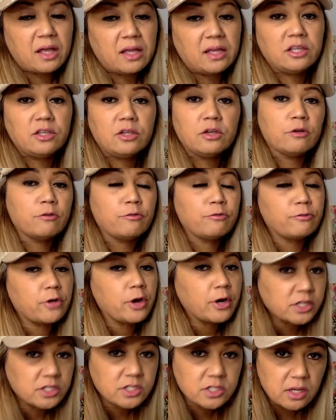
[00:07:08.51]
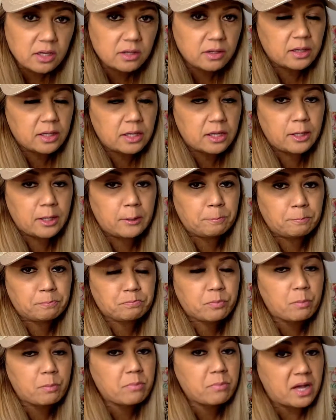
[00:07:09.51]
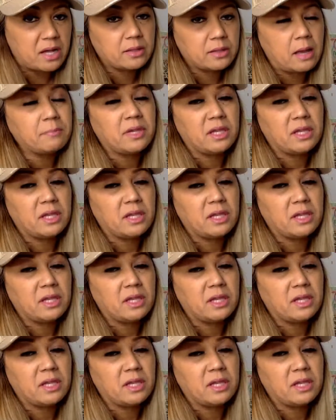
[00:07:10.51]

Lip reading: In your first month,